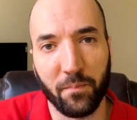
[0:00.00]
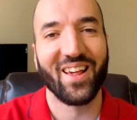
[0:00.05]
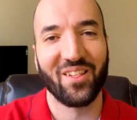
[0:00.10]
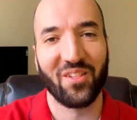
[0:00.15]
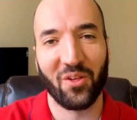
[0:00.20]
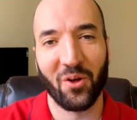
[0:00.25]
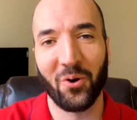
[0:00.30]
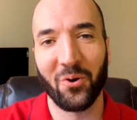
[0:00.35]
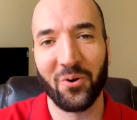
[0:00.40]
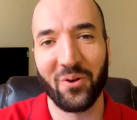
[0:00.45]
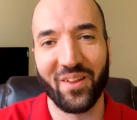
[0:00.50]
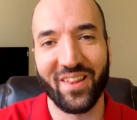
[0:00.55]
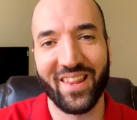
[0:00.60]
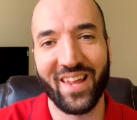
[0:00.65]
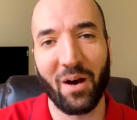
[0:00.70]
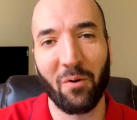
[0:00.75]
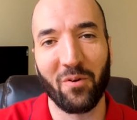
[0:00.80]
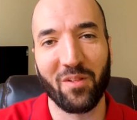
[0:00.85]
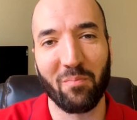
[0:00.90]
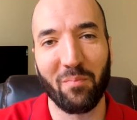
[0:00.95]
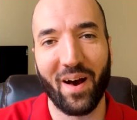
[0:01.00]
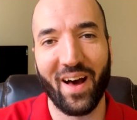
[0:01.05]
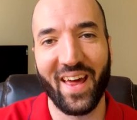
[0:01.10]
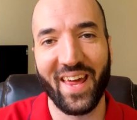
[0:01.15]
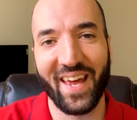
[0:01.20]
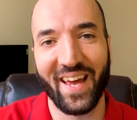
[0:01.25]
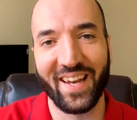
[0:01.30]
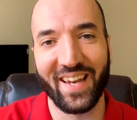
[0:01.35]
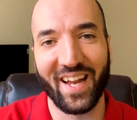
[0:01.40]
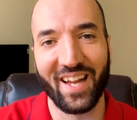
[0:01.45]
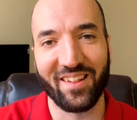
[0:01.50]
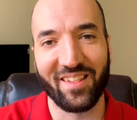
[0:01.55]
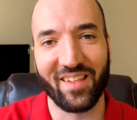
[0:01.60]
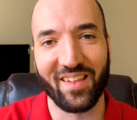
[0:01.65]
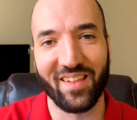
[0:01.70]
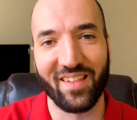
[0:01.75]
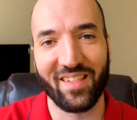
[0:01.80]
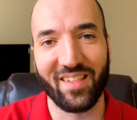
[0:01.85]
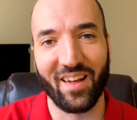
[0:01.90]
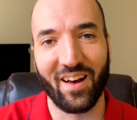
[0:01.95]
So that was my
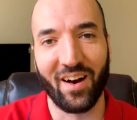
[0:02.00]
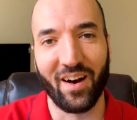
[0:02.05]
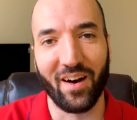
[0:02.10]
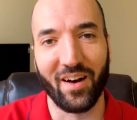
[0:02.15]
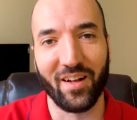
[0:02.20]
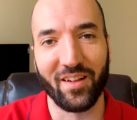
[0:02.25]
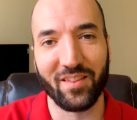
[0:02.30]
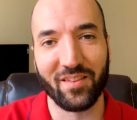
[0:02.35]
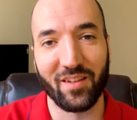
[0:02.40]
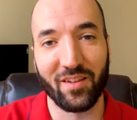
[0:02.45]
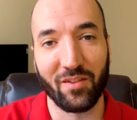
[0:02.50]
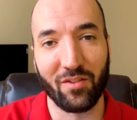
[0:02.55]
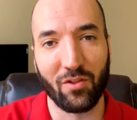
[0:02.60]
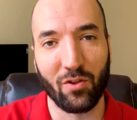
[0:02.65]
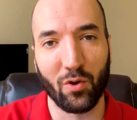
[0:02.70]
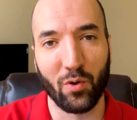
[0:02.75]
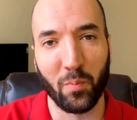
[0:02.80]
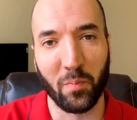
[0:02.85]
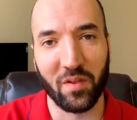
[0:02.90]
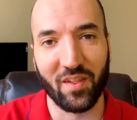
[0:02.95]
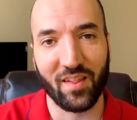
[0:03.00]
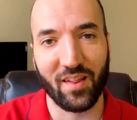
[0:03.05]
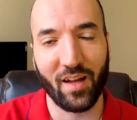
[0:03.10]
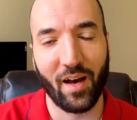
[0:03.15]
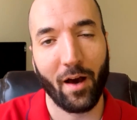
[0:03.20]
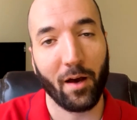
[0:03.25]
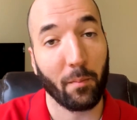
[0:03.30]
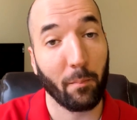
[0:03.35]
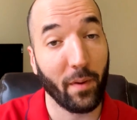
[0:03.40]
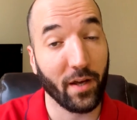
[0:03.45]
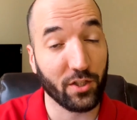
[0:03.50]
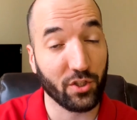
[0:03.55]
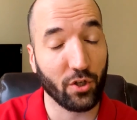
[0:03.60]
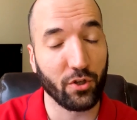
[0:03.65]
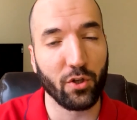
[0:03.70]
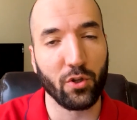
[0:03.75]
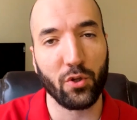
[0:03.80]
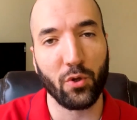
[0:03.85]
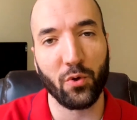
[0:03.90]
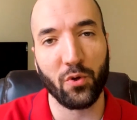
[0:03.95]
analysis on Zoom stock. Make
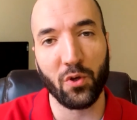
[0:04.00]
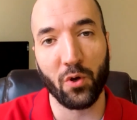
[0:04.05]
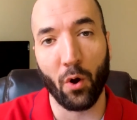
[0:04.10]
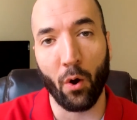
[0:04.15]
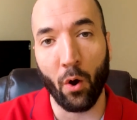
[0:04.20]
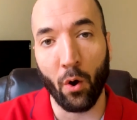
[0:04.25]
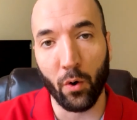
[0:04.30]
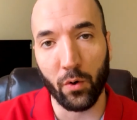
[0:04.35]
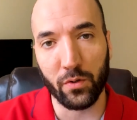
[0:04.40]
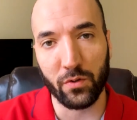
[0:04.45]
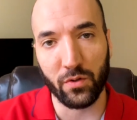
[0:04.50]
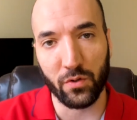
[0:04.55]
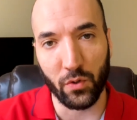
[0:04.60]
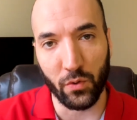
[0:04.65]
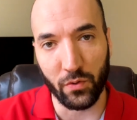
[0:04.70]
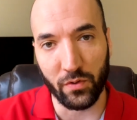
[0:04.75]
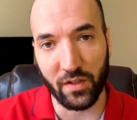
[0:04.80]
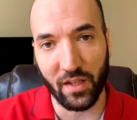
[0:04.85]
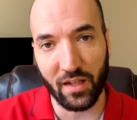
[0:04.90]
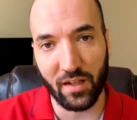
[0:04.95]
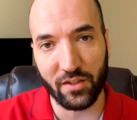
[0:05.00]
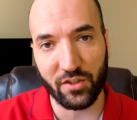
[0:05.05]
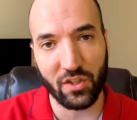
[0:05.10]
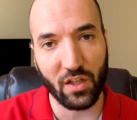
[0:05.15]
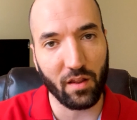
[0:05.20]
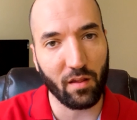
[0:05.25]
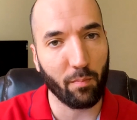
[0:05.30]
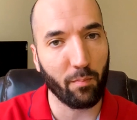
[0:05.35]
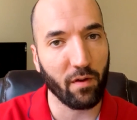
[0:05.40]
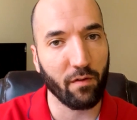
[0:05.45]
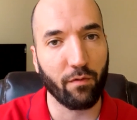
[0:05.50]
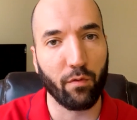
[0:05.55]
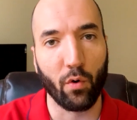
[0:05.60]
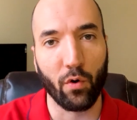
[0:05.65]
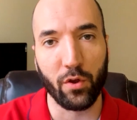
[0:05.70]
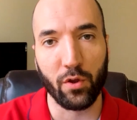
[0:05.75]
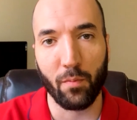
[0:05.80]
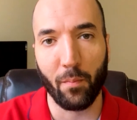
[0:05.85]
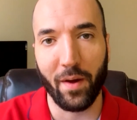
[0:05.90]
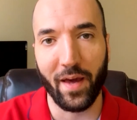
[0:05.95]
sure you do your own due diligence
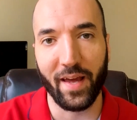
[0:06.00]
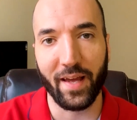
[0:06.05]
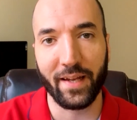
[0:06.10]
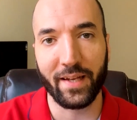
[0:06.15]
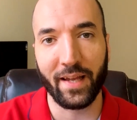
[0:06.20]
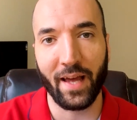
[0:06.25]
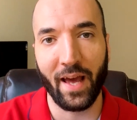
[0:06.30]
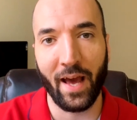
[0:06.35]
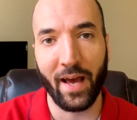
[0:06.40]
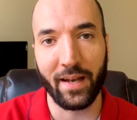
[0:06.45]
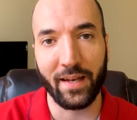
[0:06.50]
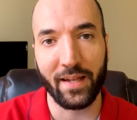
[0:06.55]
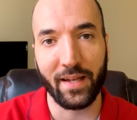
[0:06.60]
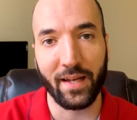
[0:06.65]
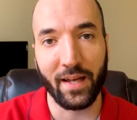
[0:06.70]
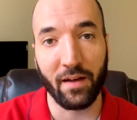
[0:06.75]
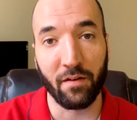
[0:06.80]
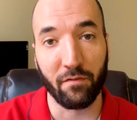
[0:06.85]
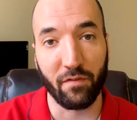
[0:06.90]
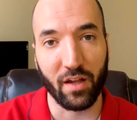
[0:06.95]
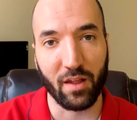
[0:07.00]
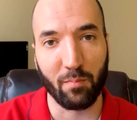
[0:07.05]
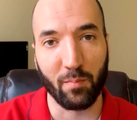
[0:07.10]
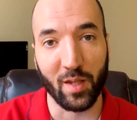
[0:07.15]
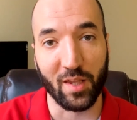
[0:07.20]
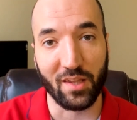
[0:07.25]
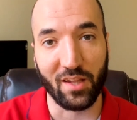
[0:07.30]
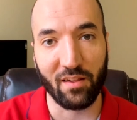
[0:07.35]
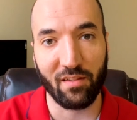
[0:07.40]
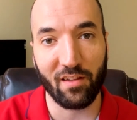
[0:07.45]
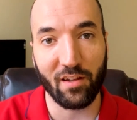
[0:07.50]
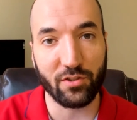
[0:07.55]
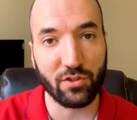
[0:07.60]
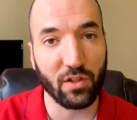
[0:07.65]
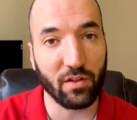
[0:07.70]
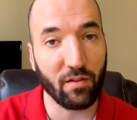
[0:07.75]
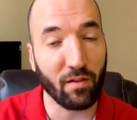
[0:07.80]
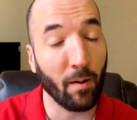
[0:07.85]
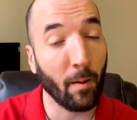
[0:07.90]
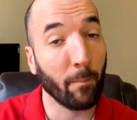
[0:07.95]
before you make any investment
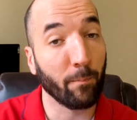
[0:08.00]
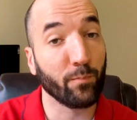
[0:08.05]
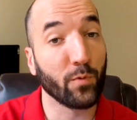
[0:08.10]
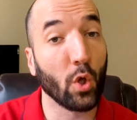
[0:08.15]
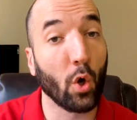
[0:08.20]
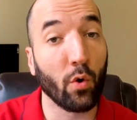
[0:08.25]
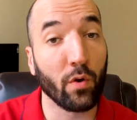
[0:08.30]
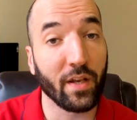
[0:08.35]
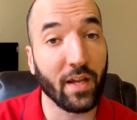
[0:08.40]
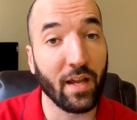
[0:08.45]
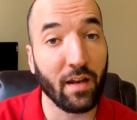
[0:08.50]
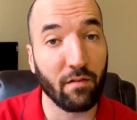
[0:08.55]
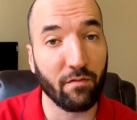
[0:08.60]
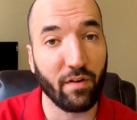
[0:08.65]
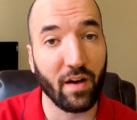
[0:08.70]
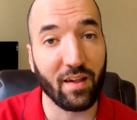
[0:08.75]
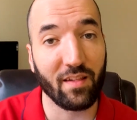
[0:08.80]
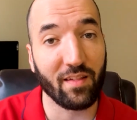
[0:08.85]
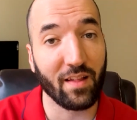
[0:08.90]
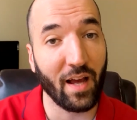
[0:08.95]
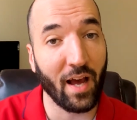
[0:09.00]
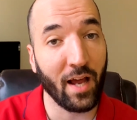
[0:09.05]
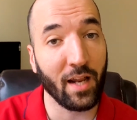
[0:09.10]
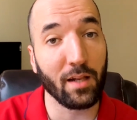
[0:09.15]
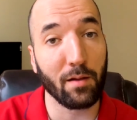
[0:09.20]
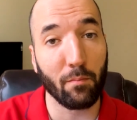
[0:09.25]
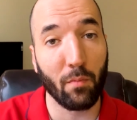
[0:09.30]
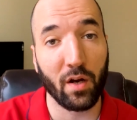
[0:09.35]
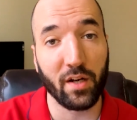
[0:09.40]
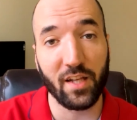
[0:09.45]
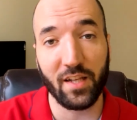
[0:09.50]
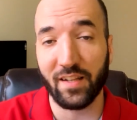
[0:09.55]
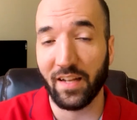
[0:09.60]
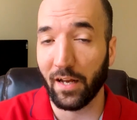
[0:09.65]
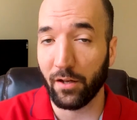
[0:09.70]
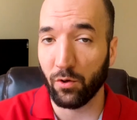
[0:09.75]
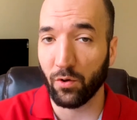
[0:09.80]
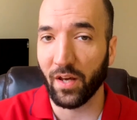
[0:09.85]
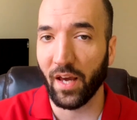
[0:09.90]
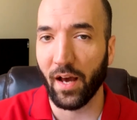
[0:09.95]
decisions. Don't invest any money
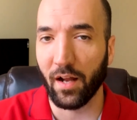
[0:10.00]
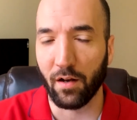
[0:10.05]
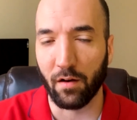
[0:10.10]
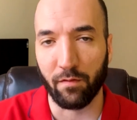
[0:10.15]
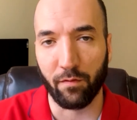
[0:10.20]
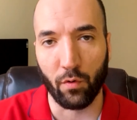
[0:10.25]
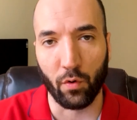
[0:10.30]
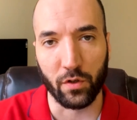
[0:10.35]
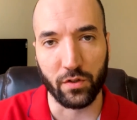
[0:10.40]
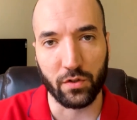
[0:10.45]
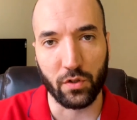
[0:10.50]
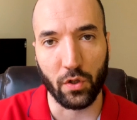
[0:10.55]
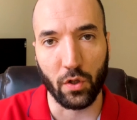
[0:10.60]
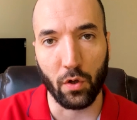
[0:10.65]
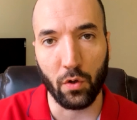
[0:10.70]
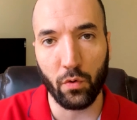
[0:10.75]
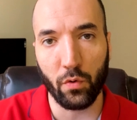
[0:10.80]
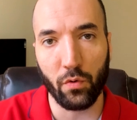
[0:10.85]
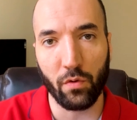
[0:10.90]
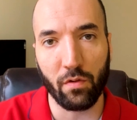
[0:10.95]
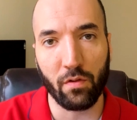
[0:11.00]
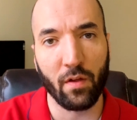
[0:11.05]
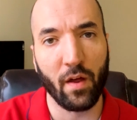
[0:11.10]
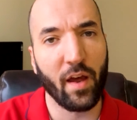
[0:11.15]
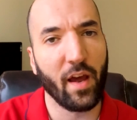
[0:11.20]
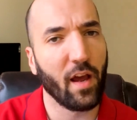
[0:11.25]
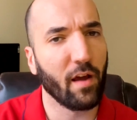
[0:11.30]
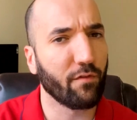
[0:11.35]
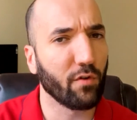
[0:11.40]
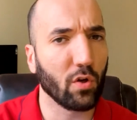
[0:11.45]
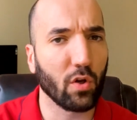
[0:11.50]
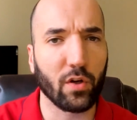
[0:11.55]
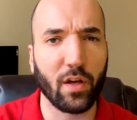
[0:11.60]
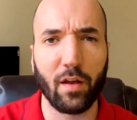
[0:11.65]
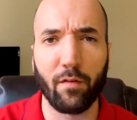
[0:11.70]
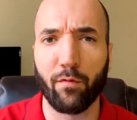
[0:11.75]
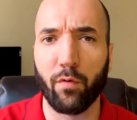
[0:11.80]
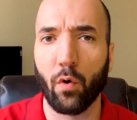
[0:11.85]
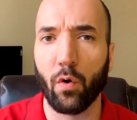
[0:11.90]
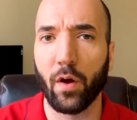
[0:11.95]
that you can't afford to lose. If you're
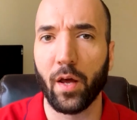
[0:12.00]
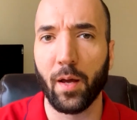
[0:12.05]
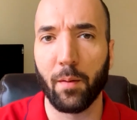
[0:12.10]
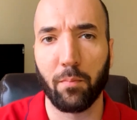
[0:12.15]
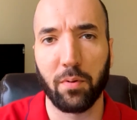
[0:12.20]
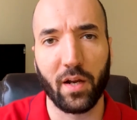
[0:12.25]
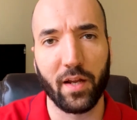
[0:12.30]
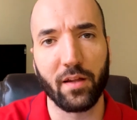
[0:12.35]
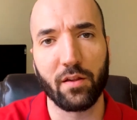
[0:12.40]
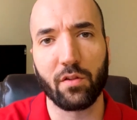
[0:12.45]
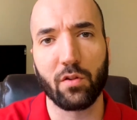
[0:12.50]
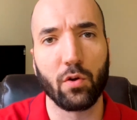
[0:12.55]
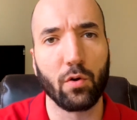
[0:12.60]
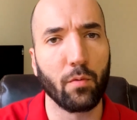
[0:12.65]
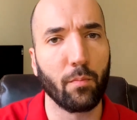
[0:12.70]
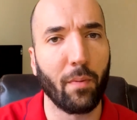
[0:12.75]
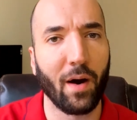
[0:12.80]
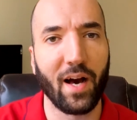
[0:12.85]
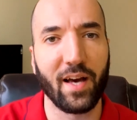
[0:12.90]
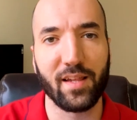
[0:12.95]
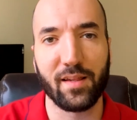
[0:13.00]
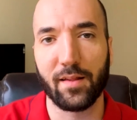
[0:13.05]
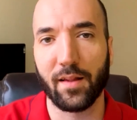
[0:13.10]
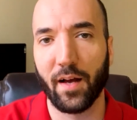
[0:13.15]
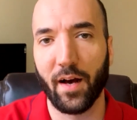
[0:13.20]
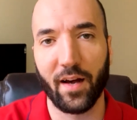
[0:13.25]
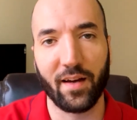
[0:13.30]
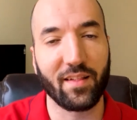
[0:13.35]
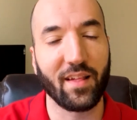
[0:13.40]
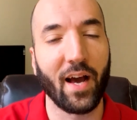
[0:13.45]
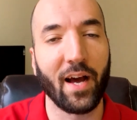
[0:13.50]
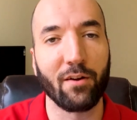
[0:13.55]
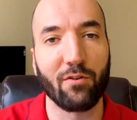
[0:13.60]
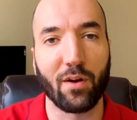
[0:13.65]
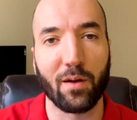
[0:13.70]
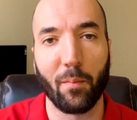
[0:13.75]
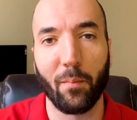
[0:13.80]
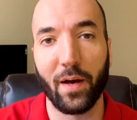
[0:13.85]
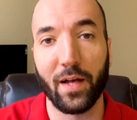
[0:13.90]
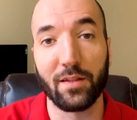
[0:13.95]
looking for a place to buy stocks, I'd
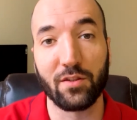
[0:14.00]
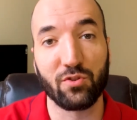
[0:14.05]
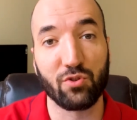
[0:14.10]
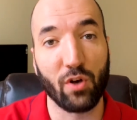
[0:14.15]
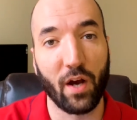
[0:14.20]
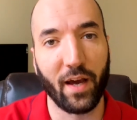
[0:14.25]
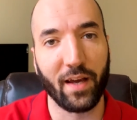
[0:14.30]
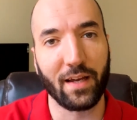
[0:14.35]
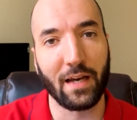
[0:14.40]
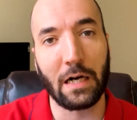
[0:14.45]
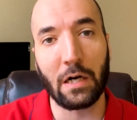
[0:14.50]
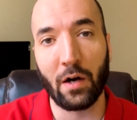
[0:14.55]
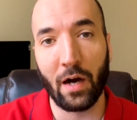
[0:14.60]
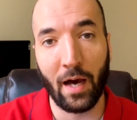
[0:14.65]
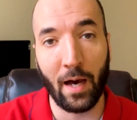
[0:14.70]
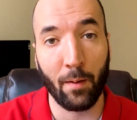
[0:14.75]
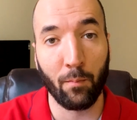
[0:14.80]
recommend trying out